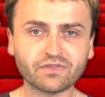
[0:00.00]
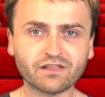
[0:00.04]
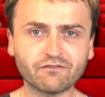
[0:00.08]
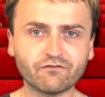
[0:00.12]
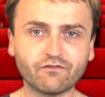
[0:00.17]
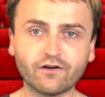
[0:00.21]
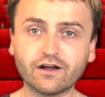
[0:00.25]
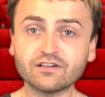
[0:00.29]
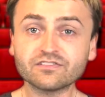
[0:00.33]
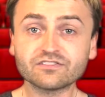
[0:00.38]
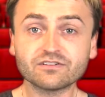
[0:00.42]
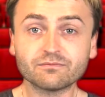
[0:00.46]

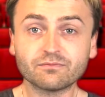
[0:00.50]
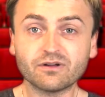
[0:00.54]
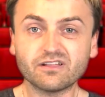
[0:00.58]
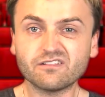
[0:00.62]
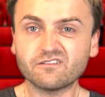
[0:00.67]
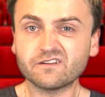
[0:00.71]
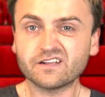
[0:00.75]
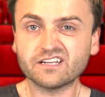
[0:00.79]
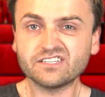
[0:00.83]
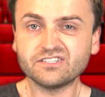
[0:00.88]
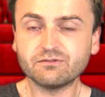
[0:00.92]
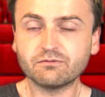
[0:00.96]
foster brother,
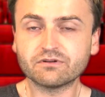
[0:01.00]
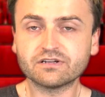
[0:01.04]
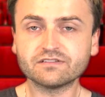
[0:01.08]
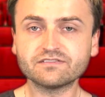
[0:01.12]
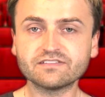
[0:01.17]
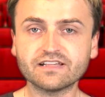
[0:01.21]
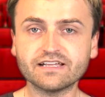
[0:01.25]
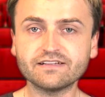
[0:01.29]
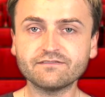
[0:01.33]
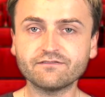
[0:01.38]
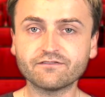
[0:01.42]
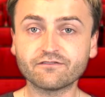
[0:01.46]
I guess you want to
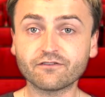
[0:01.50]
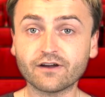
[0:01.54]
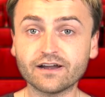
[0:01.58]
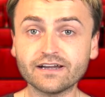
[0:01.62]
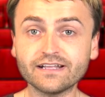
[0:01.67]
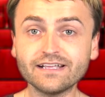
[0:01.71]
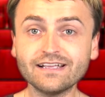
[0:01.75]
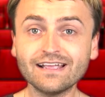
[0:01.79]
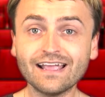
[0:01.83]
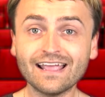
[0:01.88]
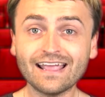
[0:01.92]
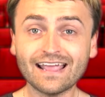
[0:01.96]
say,
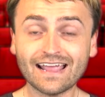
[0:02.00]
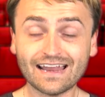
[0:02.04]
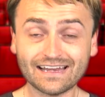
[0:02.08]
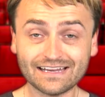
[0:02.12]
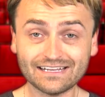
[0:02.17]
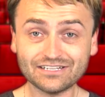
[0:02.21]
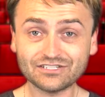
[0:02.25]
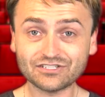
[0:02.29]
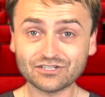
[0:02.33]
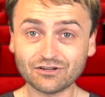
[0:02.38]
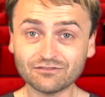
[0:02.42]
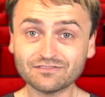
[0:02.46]
Freddy, and
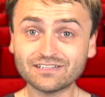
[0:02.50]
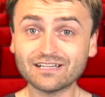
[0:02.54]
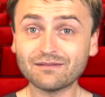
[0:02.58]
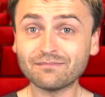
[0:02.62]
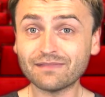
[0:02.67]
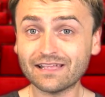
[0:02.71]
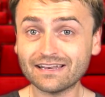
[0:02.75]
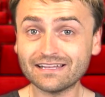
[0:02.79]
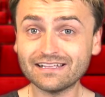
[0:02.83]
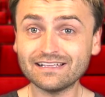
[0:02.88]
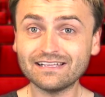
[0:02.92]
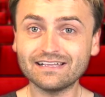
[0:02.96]
he shows him
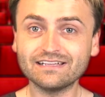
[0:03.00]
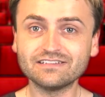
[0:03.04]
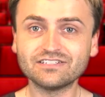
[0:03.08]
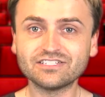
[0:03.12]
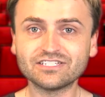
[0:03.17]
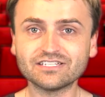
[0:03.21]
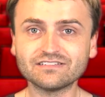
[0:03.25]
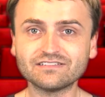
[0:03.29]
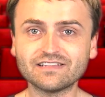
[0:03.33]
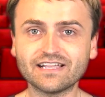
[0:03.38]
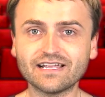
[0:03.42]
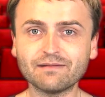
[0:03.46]
that he is
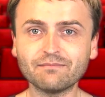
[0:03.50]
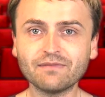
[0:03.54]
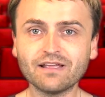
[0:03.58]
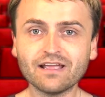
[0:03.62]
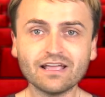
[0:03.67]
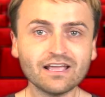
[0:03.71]
Shazam,